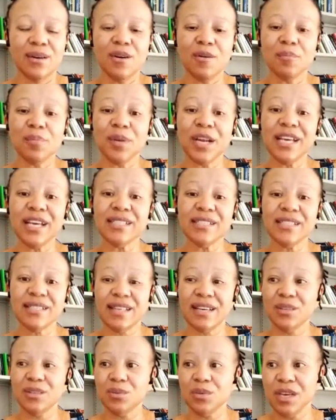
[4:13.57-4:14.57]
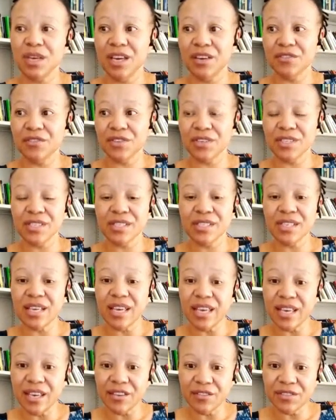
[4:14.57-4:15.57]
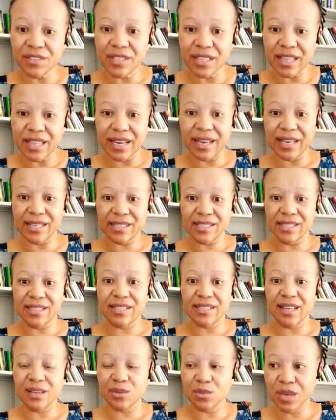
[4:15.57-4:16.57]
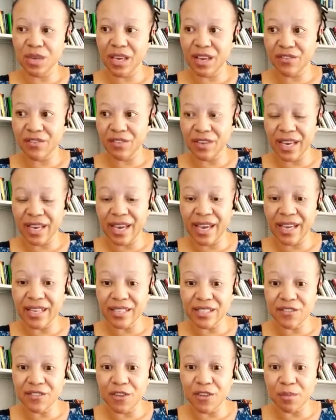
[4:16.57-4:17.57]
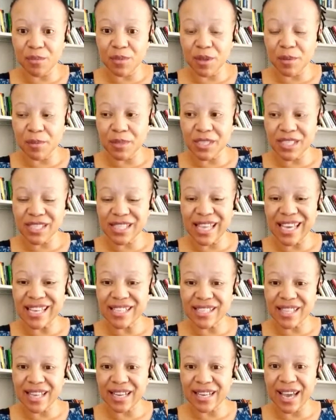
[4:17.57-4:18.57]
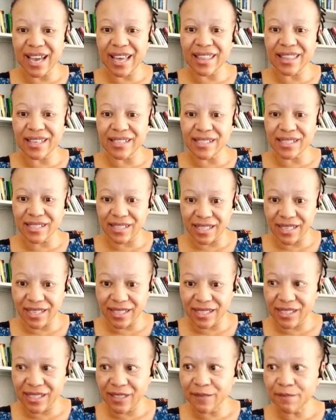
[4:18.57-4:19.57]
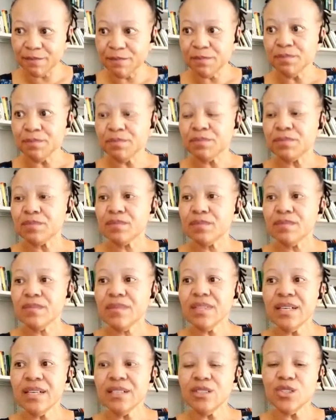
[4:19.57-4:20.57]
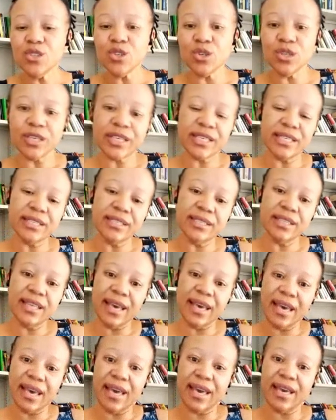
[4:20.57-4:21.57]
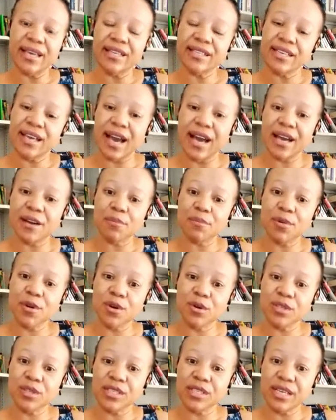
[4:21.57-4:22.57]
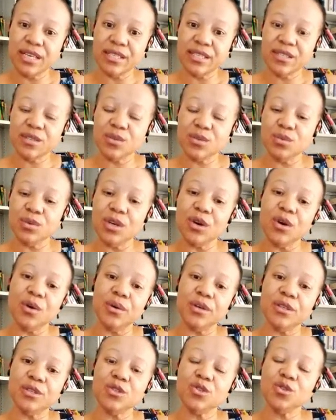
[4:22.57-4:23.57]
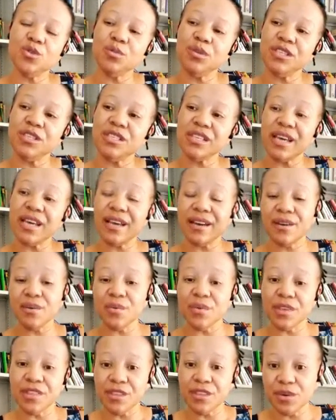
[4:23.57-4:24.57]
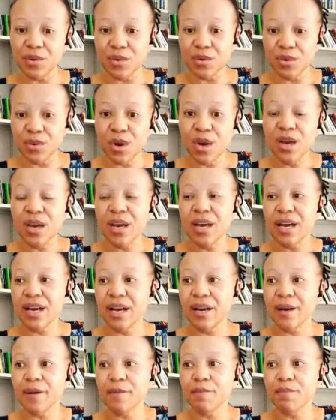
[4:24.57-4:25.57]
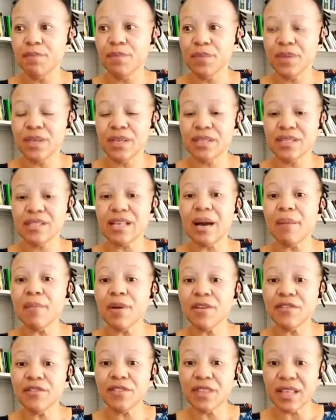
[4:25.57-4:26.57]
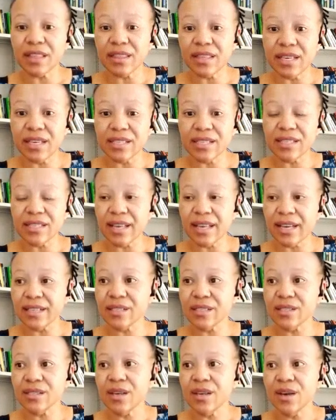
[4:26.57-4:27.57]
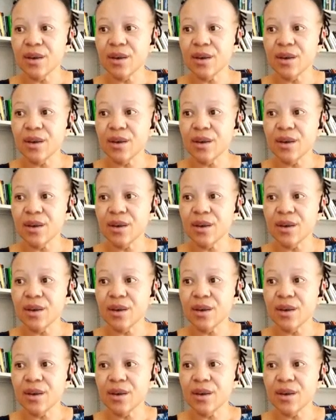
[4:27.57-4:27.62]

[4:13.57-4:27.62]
complaints that we have received, the lessons that we have learned from the mistakes that others did in the ADR process, we're going to be sharing with you some of the things that